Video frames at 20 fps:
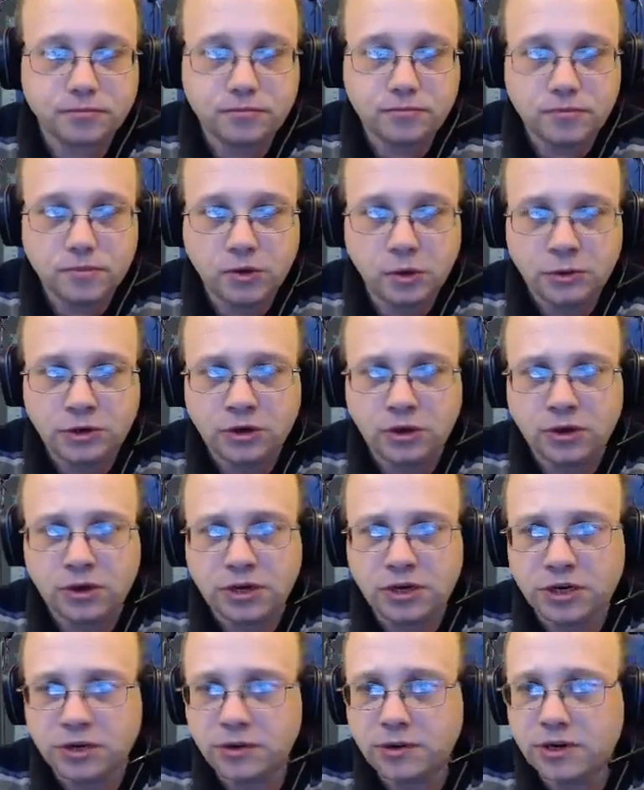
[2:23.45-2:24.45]
We're not going
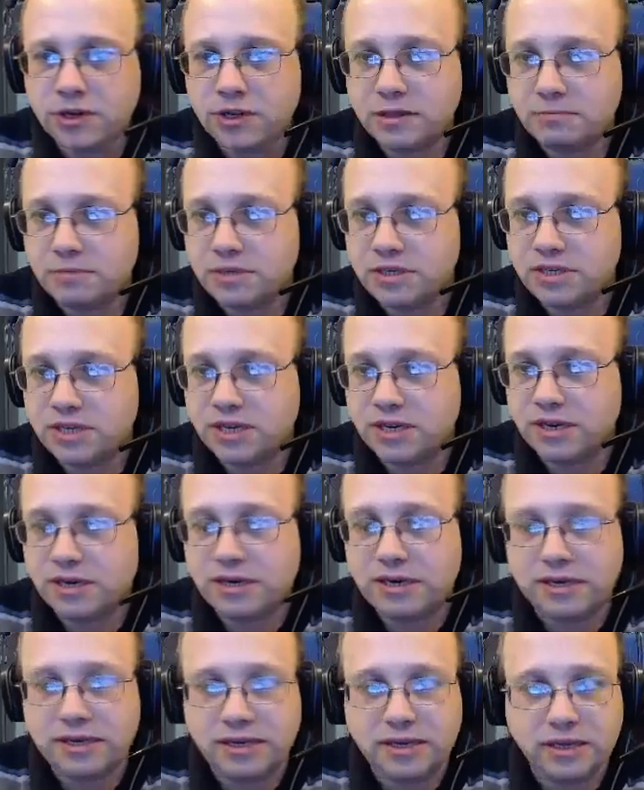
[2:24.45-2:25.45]
to do anything
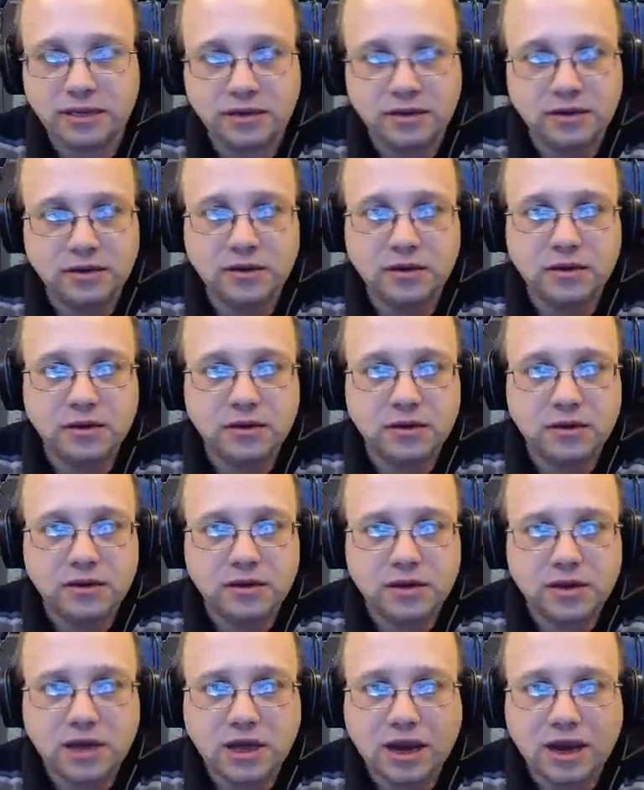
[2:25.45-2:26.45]
particularly
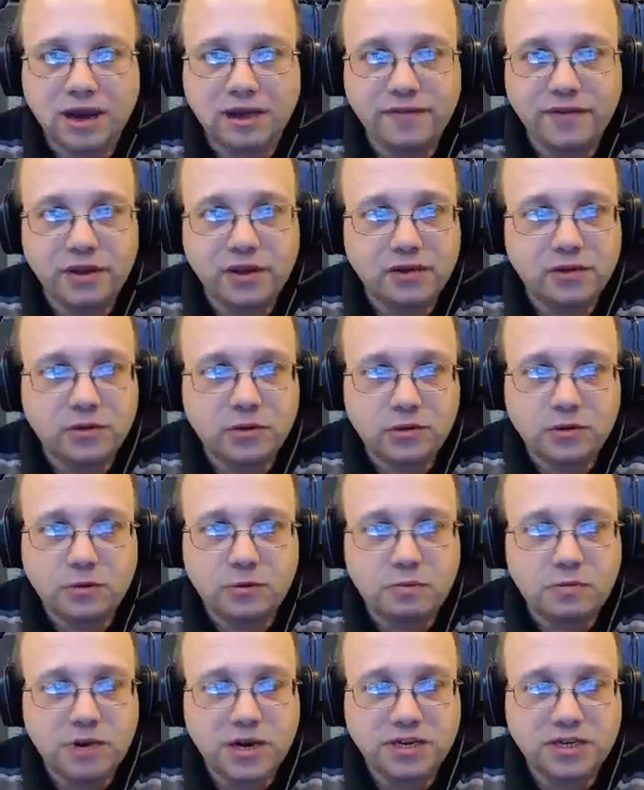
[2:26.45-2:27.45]
clever or
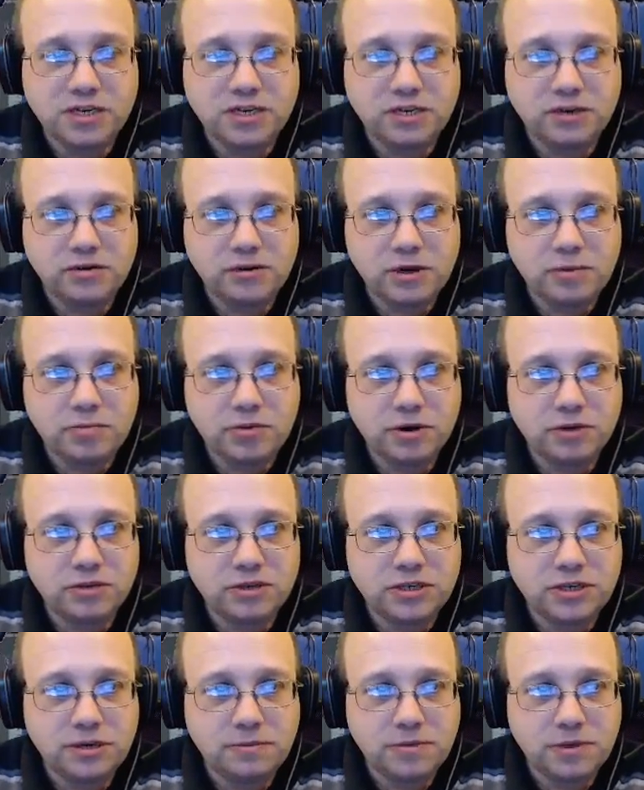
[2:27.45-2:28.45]
necessarily
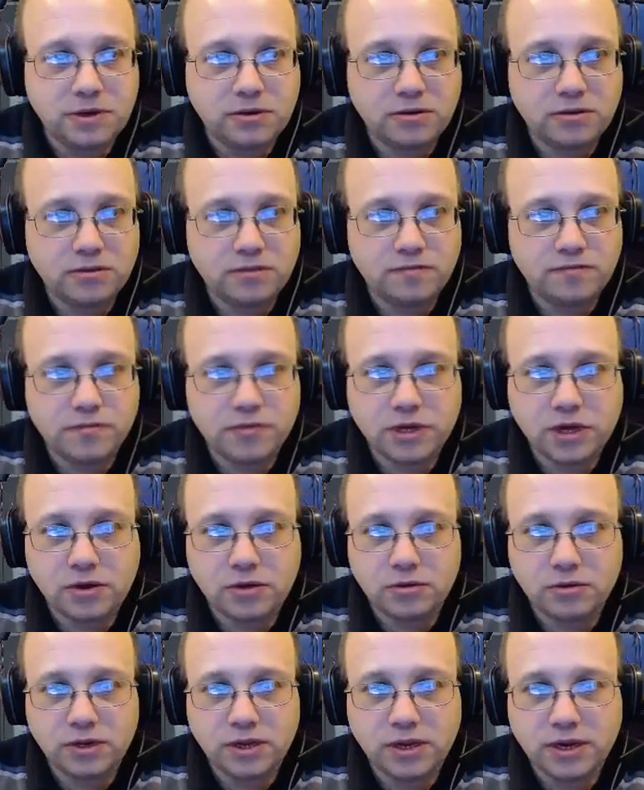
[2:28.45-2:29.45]
prototypical. The
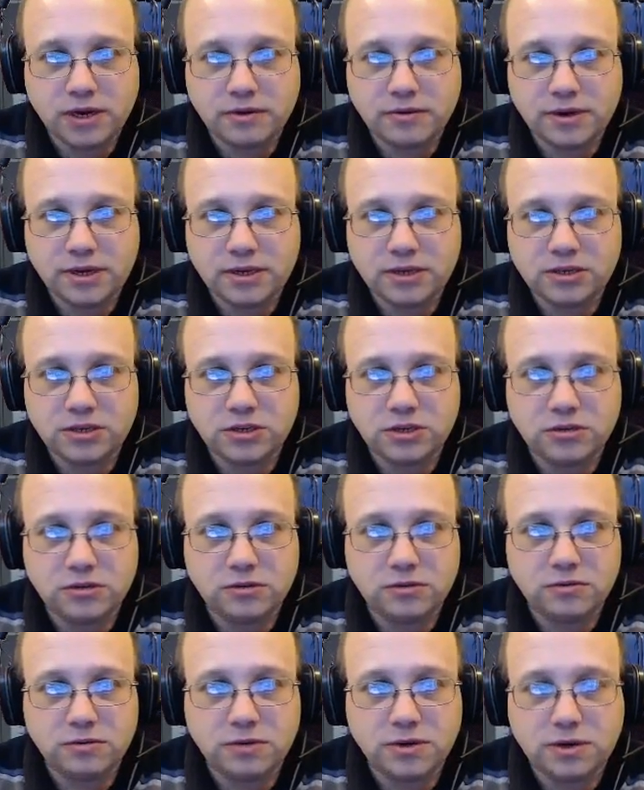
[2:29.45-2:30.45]
goal here is
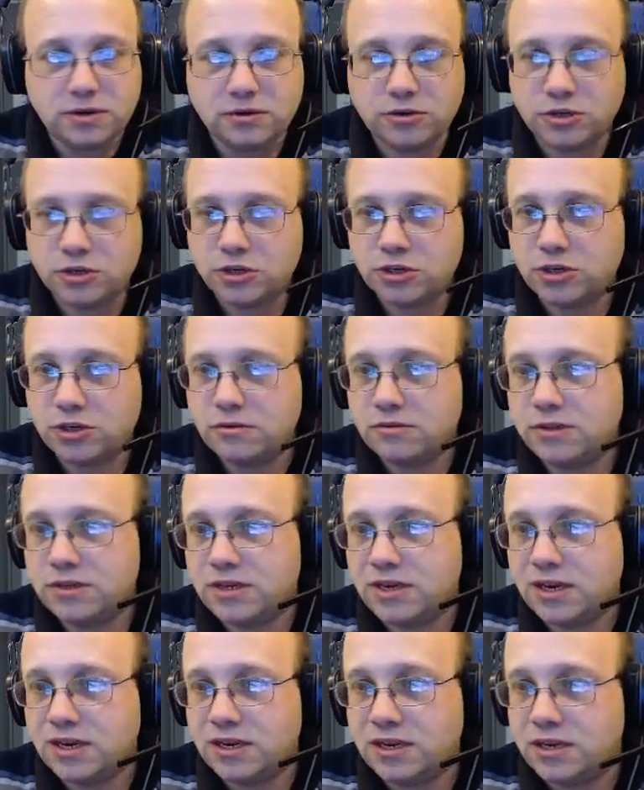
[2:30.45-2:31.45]
to just show the
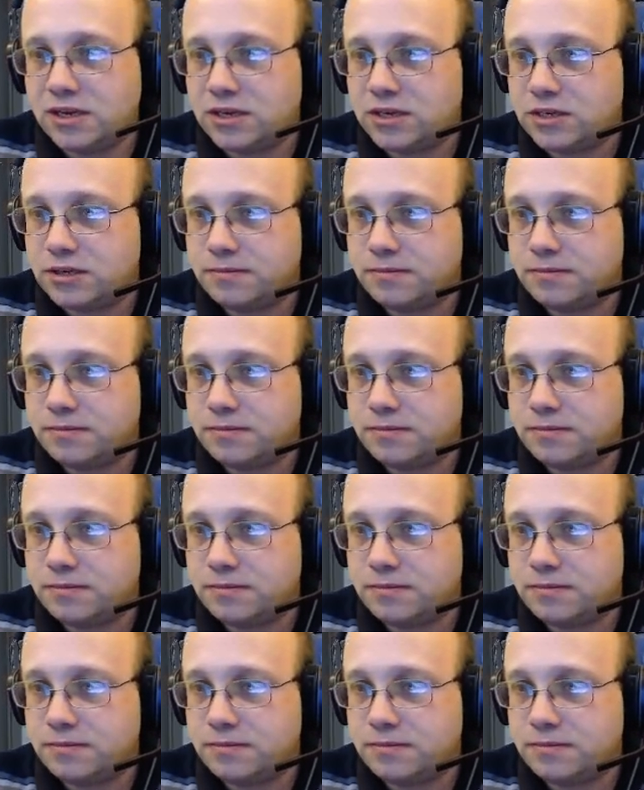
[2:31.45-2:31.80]
techniques.